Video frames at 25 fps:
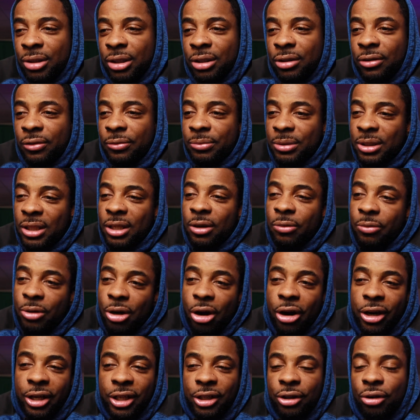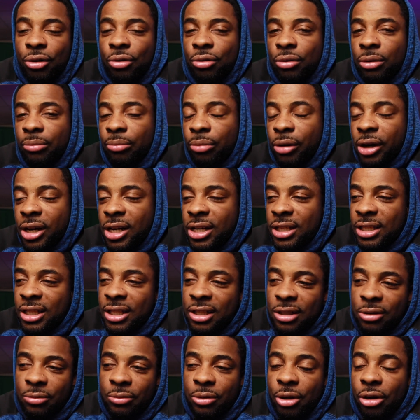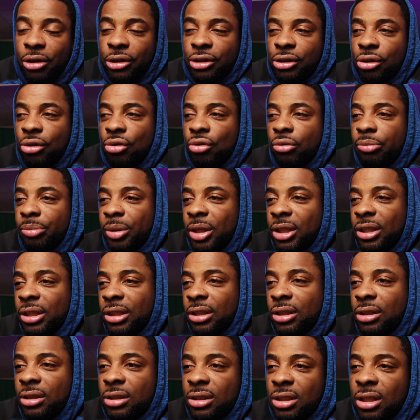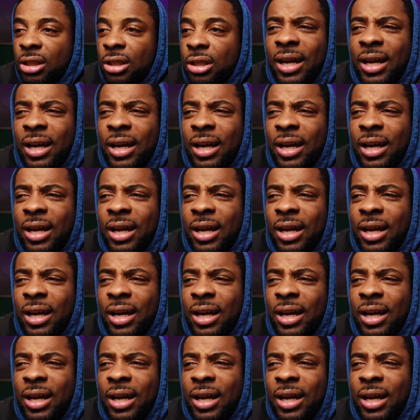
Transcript: You know what I'm saying? We already know who the Brains is, and we already know who Pinky is.